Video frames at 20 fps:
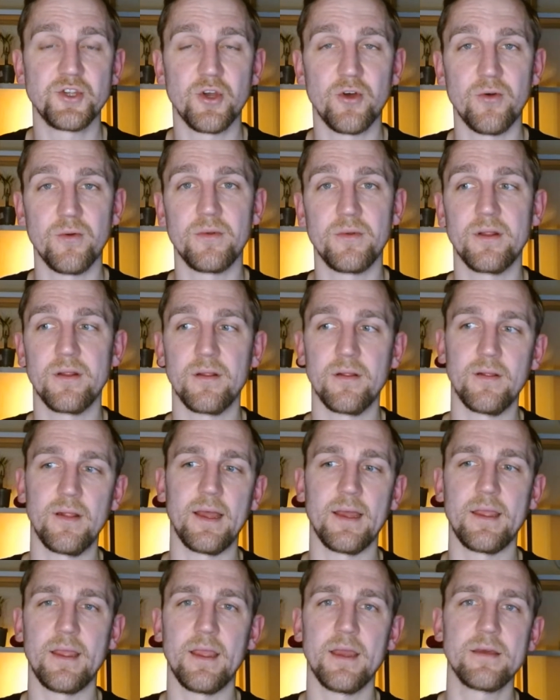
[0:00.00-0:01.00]
So
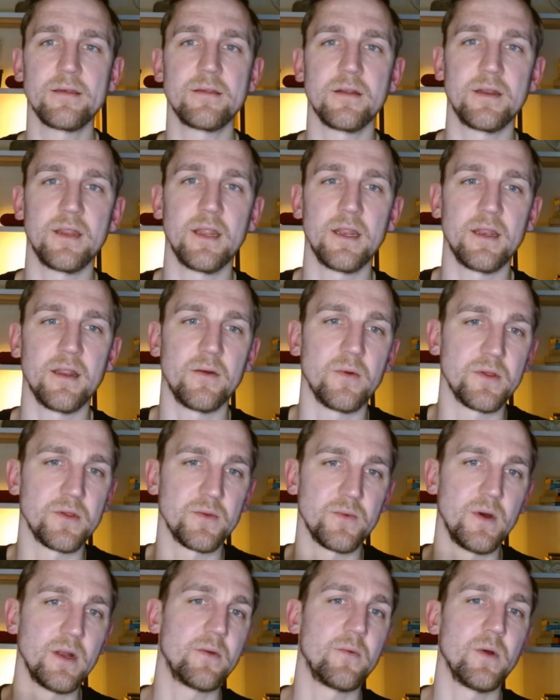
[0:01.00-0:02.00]
like yesterday, there was
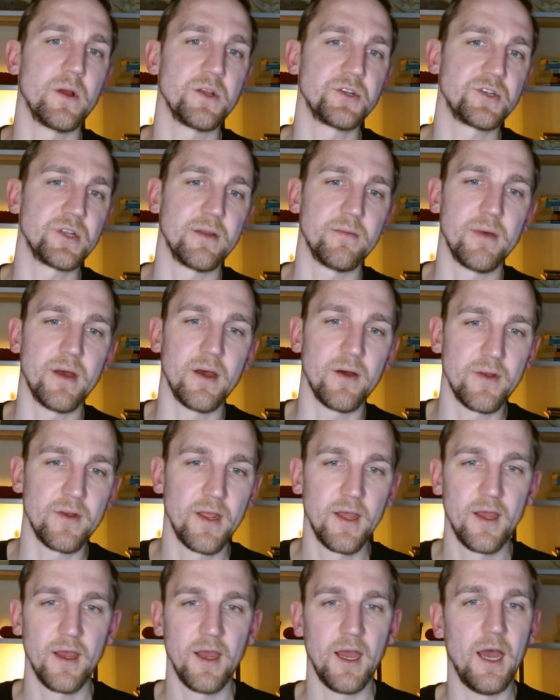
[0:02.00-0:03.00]
one question
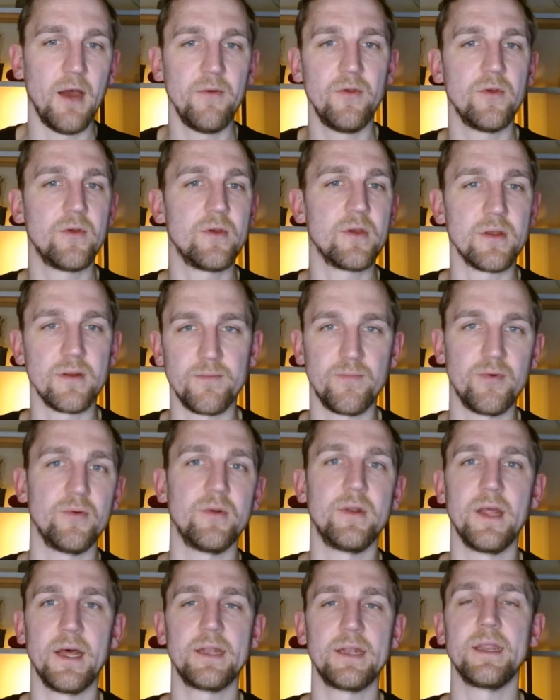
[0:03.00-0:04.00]
about how you can
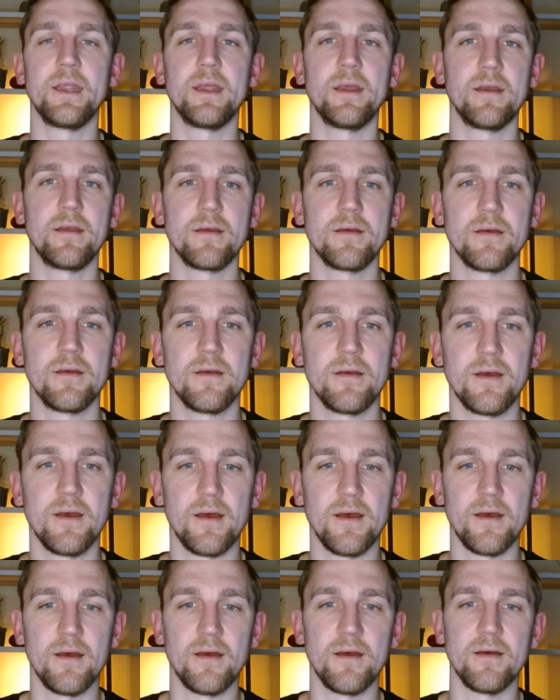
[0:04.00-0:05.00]
put that thing
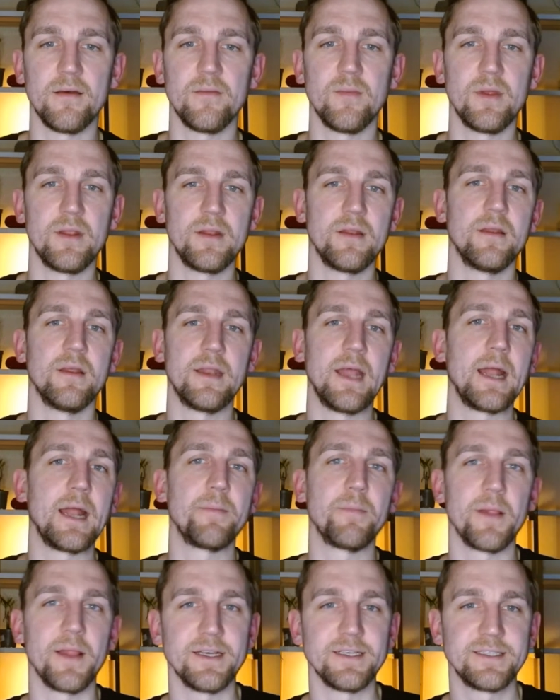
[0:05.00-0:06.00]
in
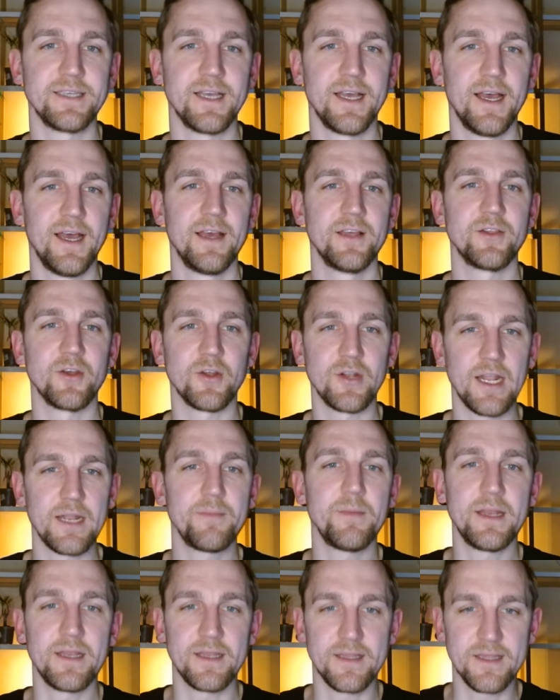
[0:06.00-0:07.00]
that place. So that
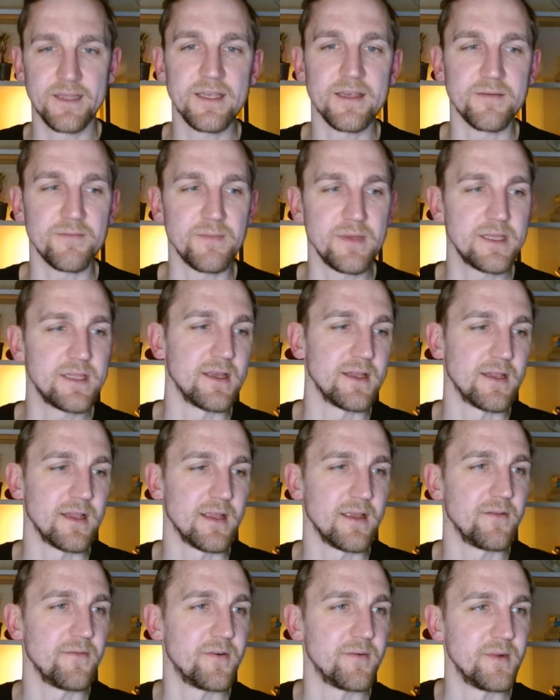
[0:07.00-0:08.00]
means this is missing
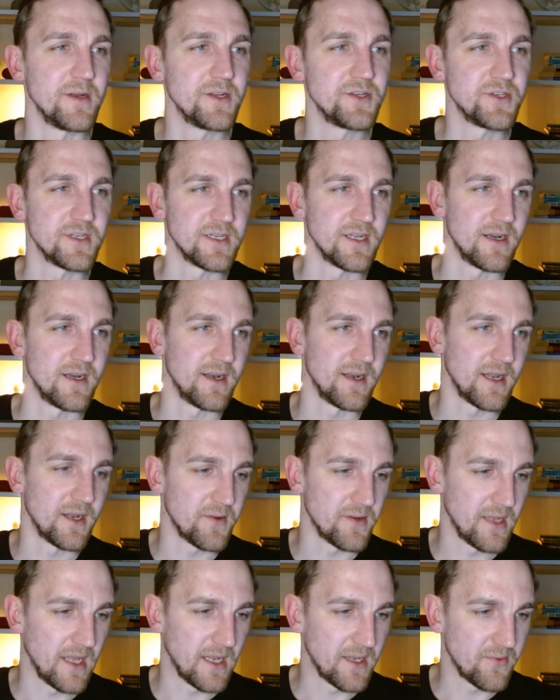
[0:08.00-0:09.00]
the information there, and
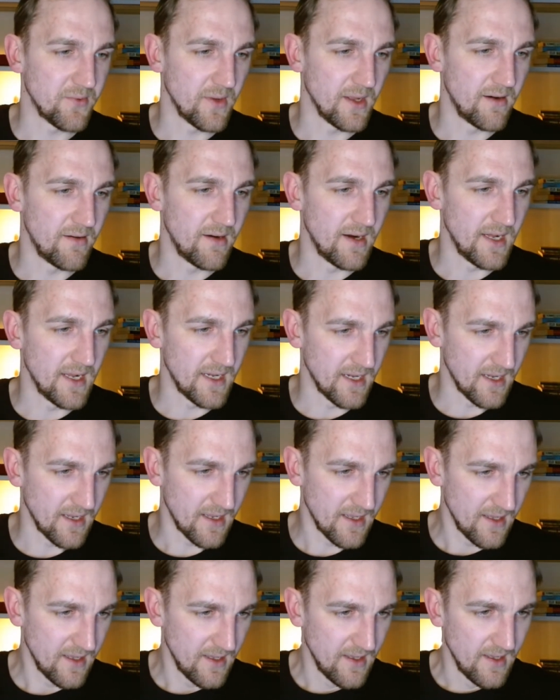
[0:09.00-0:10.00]
that we are
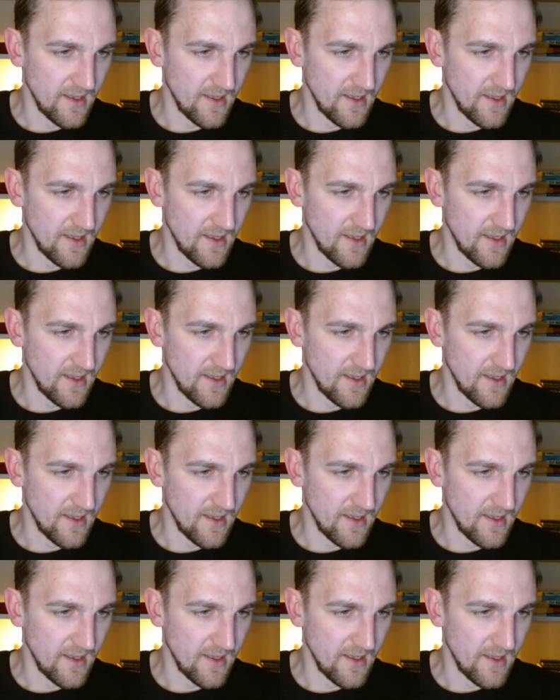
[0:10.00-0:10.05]
adding.